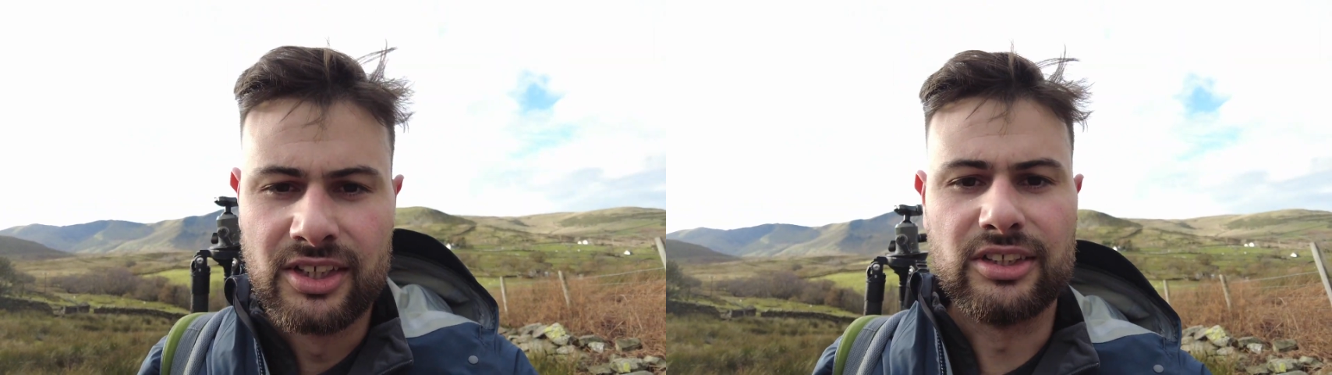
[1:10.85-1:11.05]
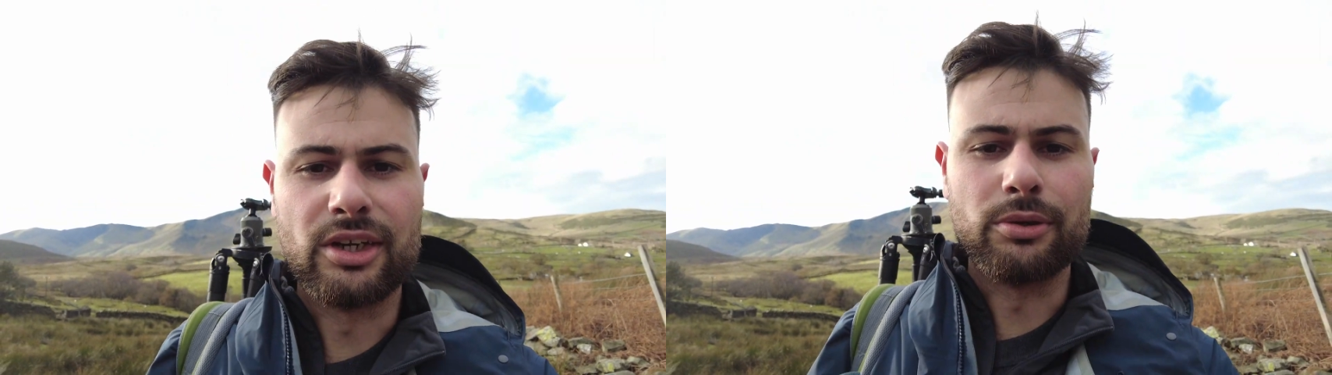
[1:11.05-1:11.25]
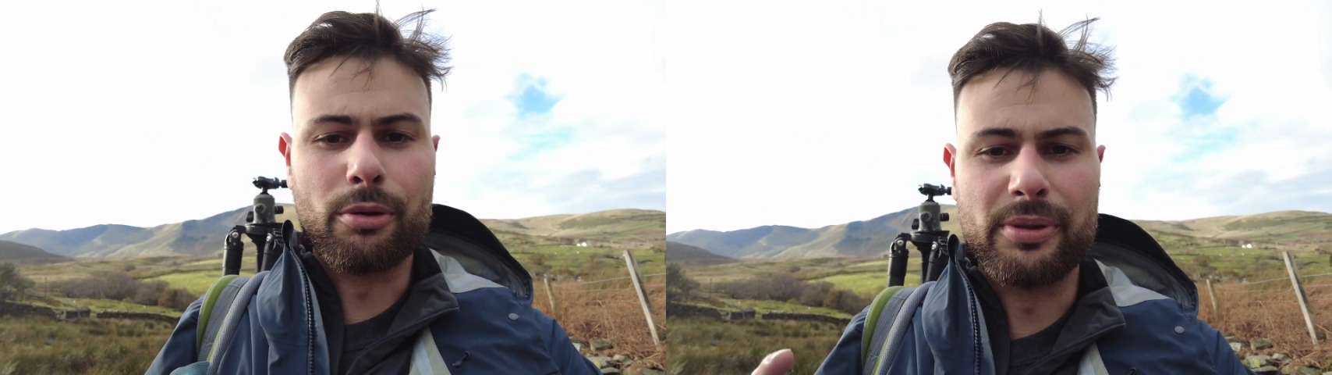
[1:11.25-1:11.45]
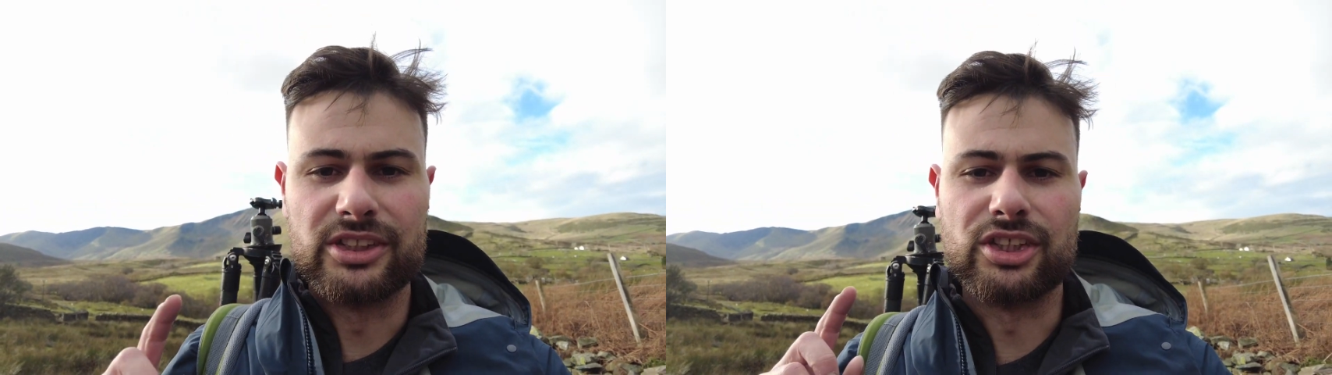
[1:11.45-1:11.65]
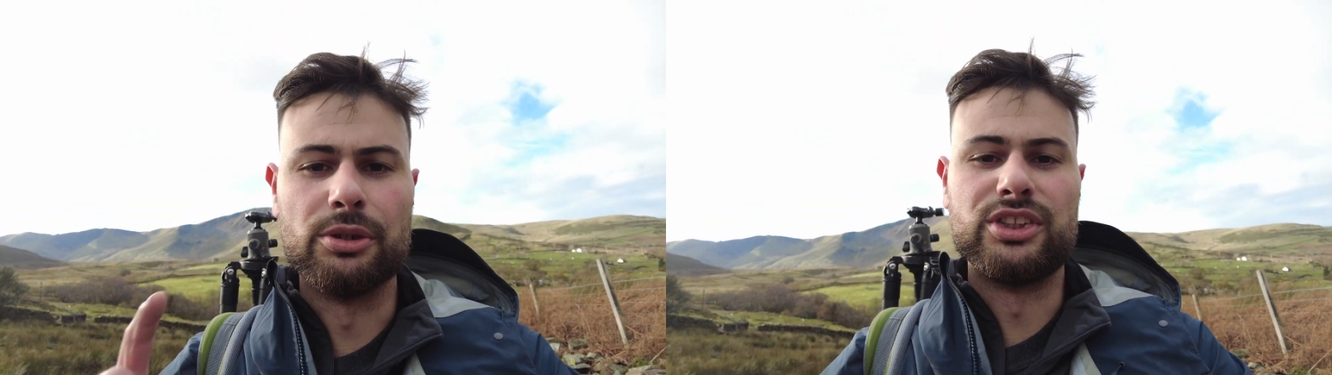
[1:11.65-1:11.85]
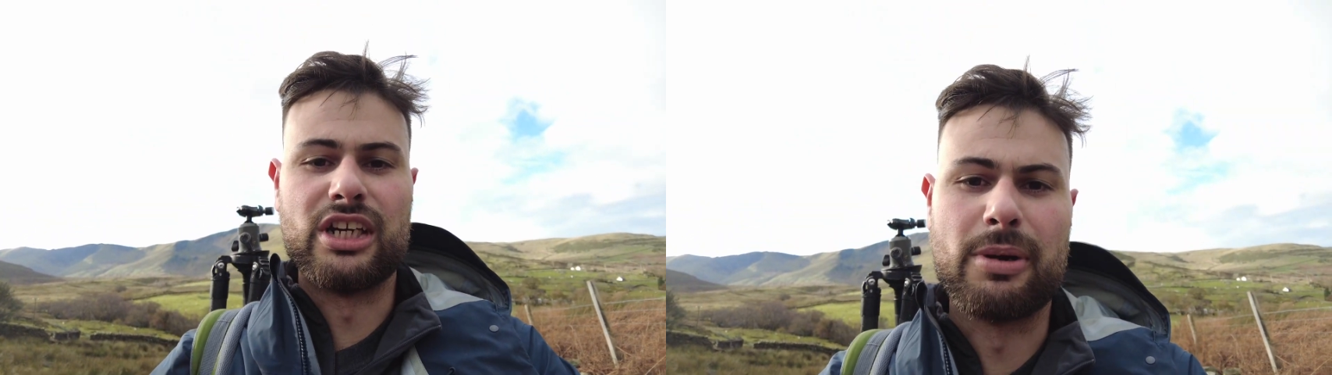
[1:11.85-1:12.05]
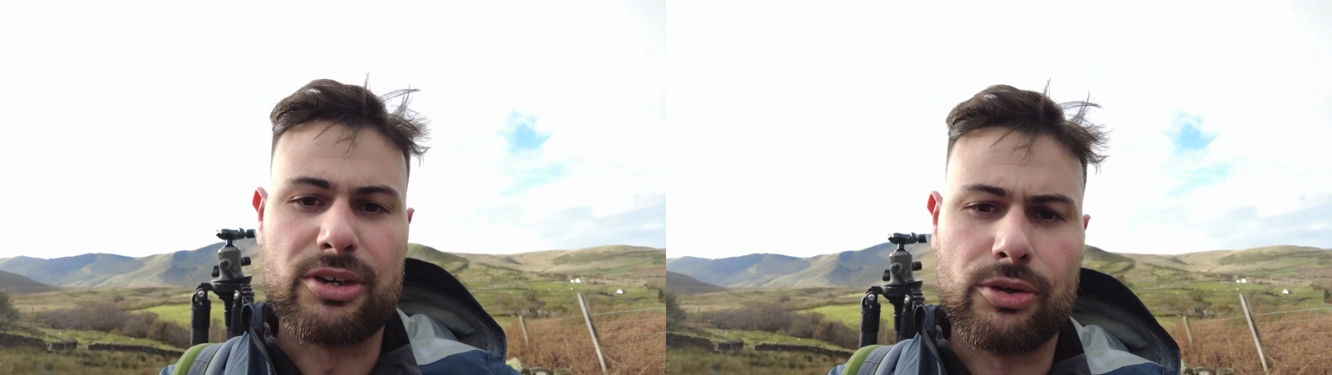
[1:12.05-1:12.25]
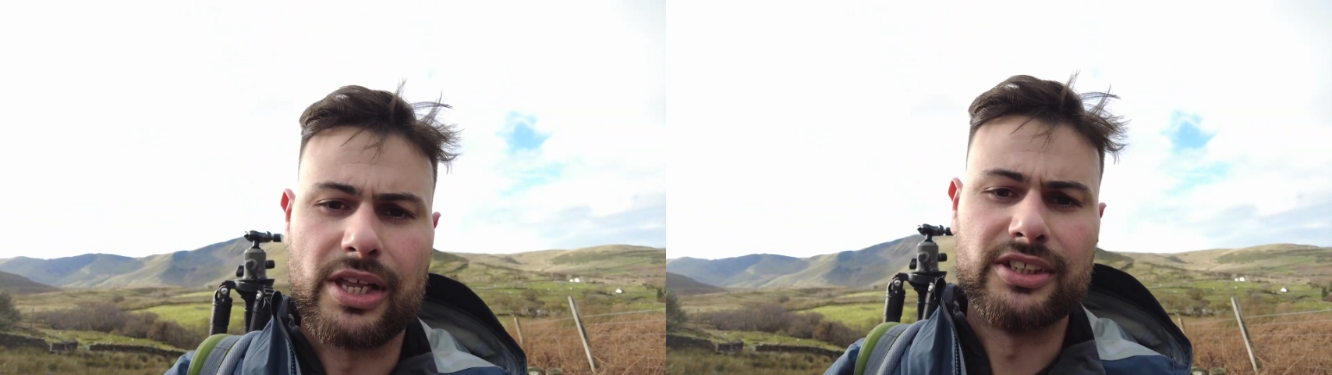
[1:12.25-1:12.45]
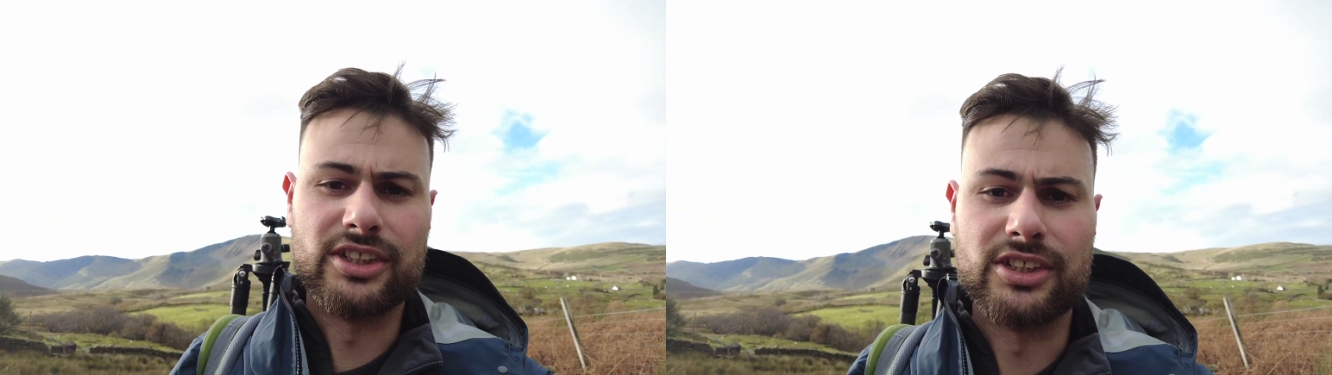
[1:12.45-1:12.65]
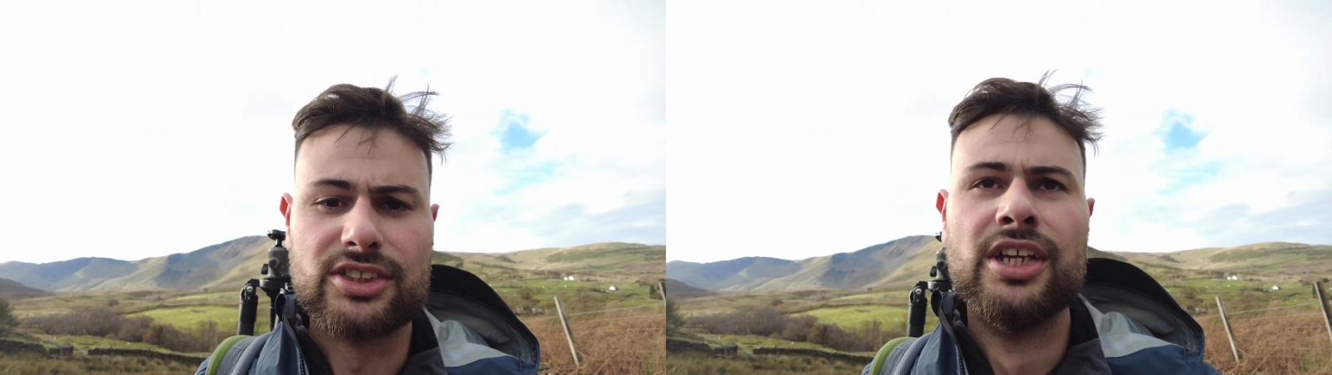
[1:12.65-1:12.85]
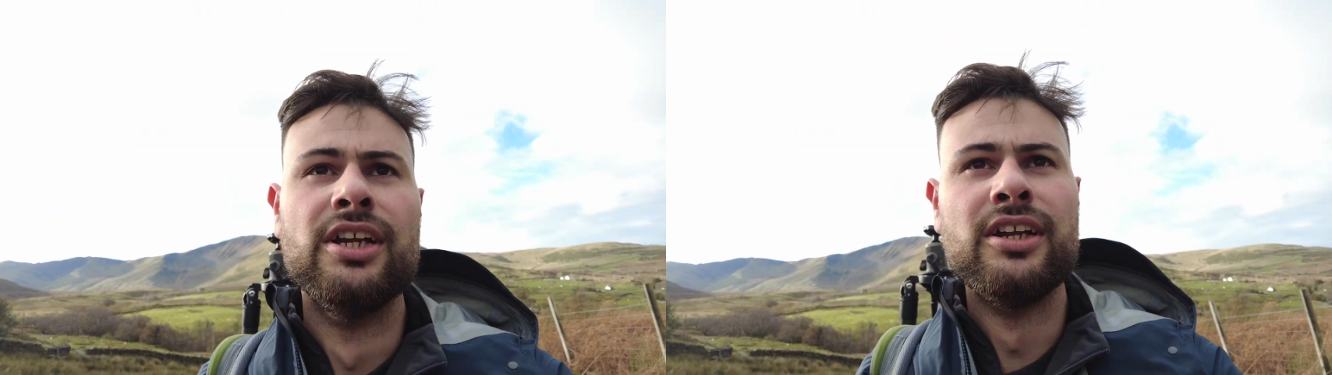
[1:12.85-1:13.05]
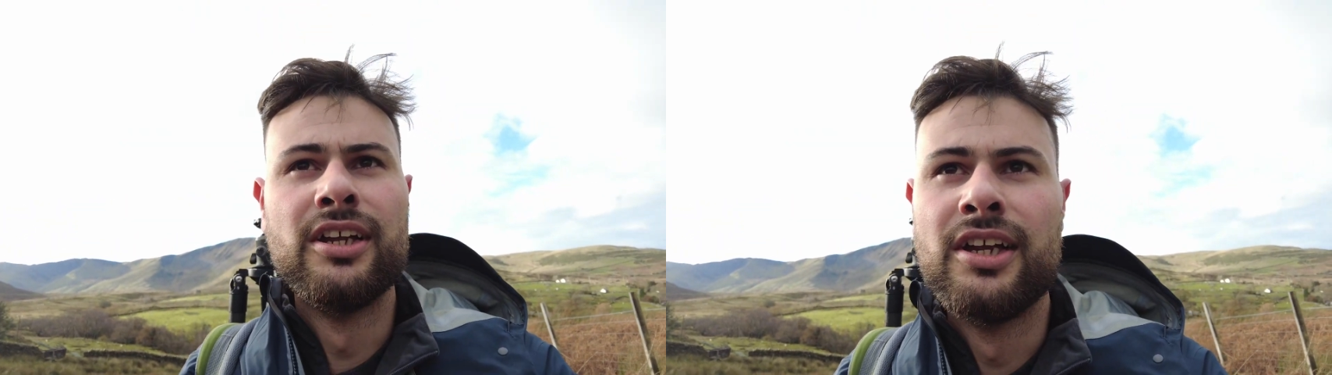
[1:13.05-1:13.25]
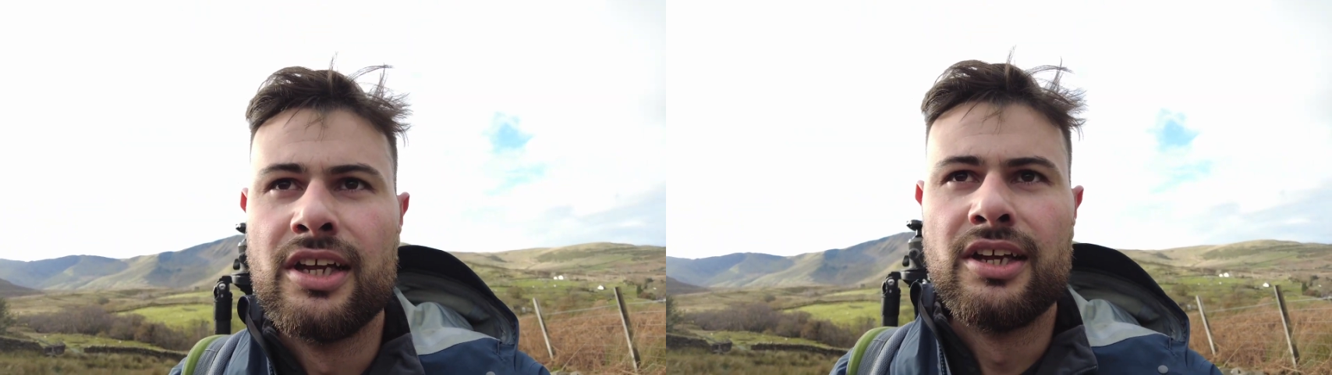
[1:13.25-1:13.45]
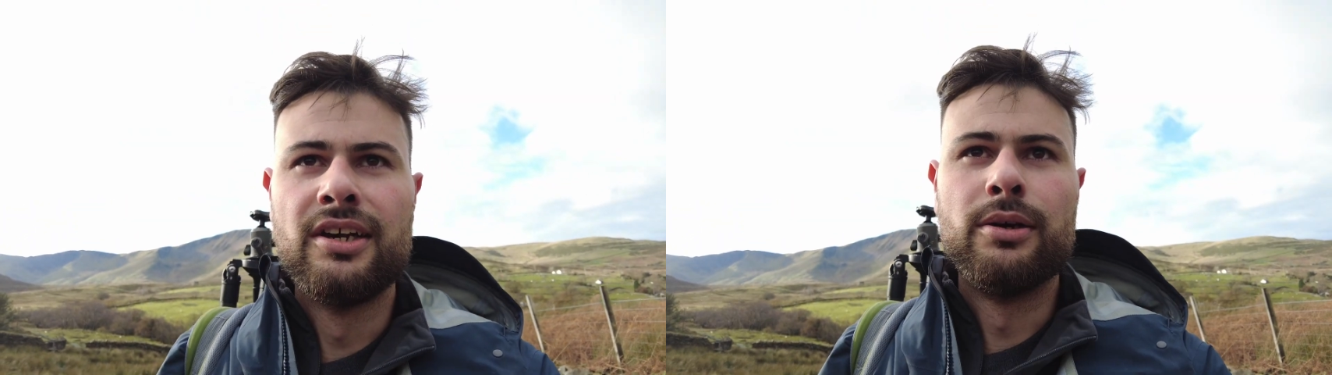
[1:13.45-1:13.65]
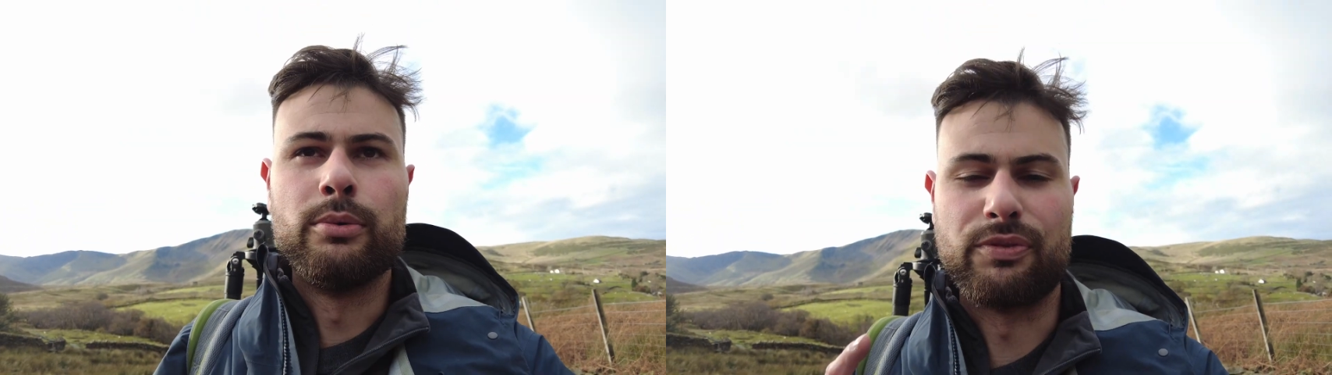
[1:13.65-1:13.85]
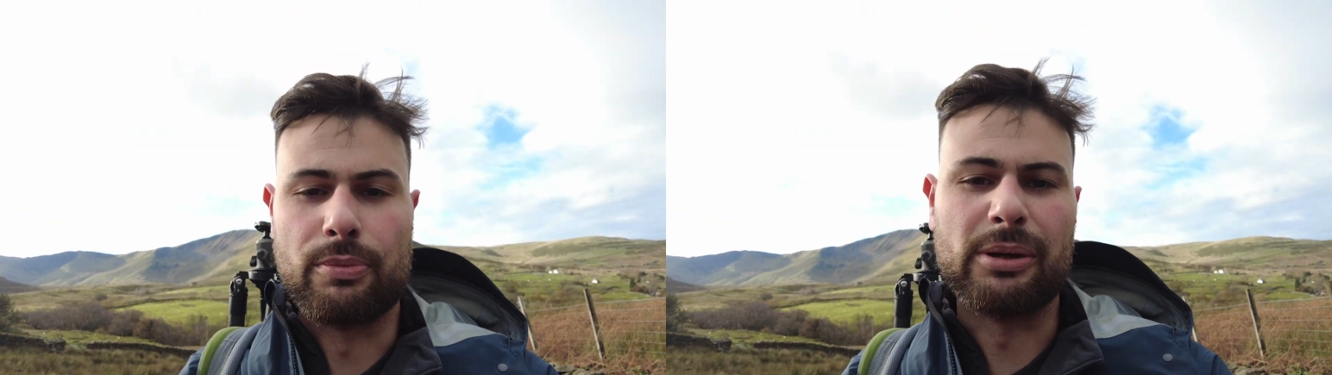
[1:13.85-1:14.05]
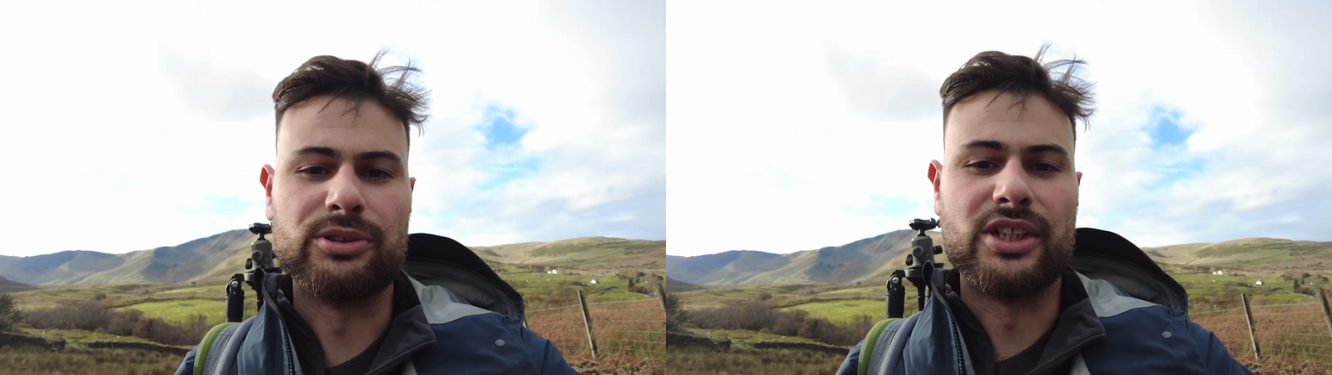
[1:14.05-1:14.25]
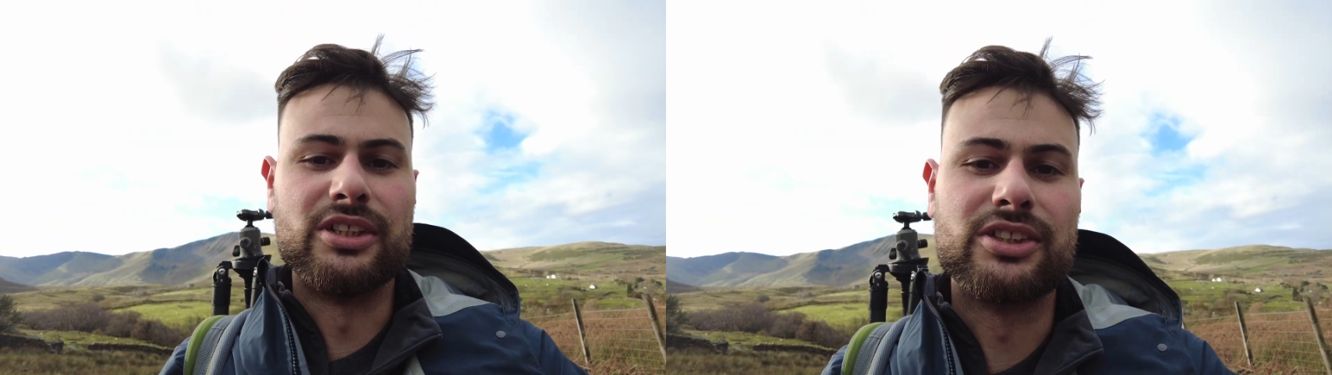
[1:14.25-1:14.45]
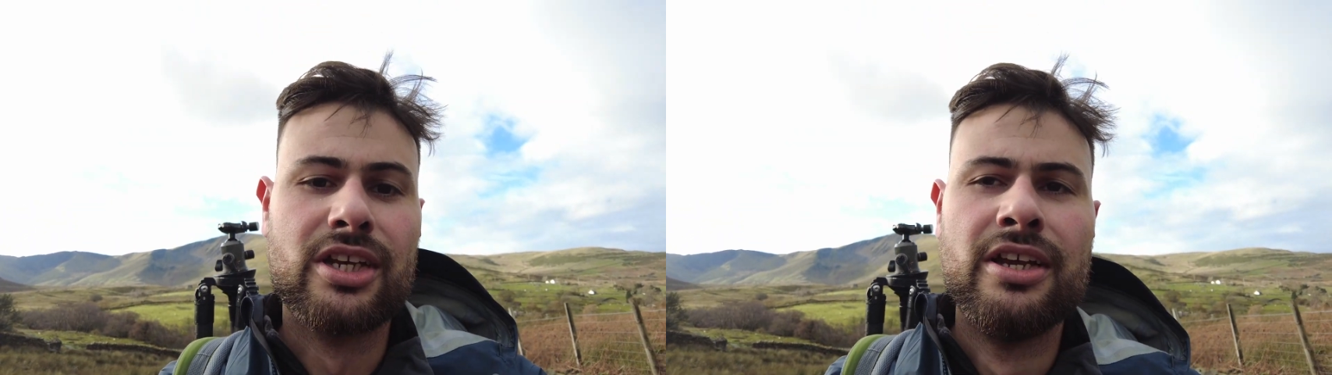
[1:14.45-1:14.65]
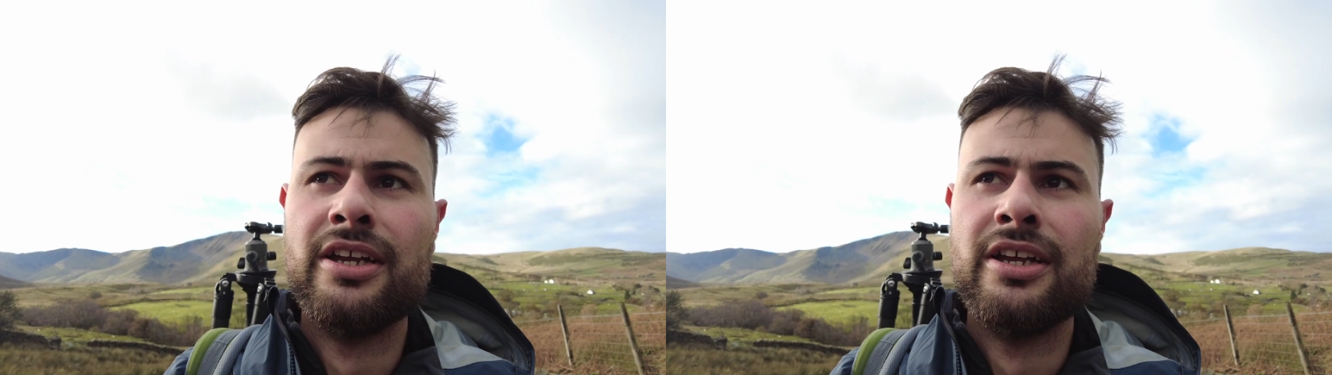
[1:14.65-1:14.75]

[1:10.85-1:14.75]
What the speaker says: You don't normally associate macro lenses with the mountains,